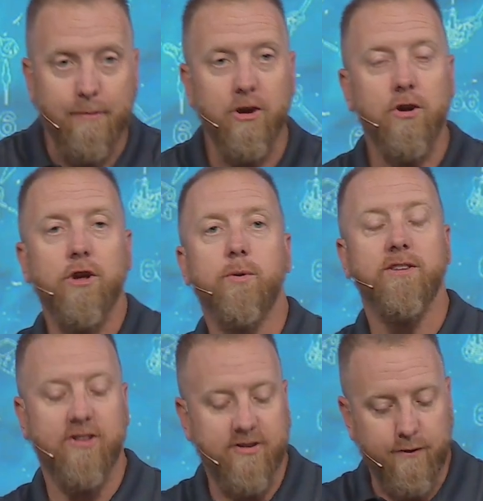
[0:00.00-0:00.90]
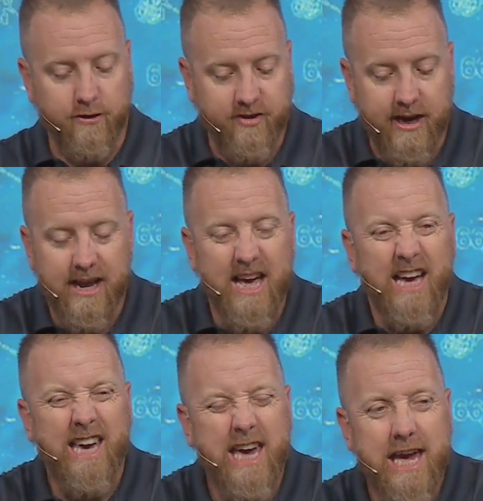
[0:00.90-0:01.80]
Look what it says in verse 8.
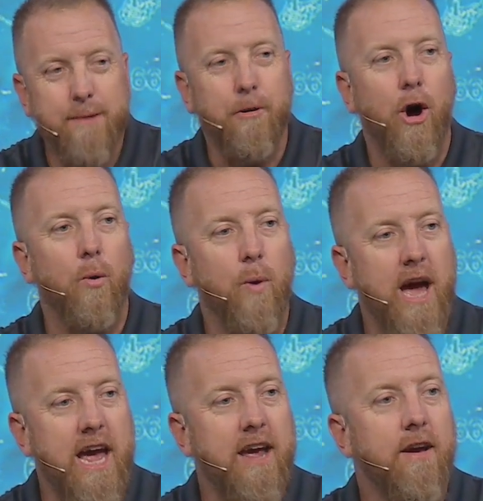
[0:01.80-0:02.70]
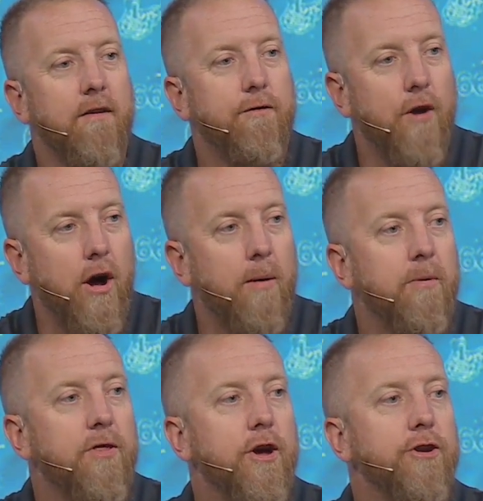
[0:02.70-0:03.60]
Keep away
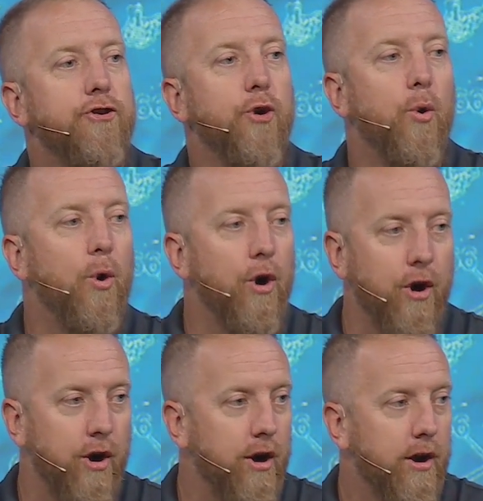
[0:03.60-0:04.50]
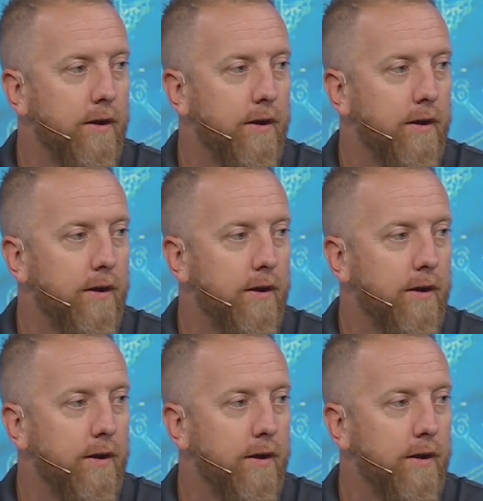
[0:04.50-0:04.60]
from the door.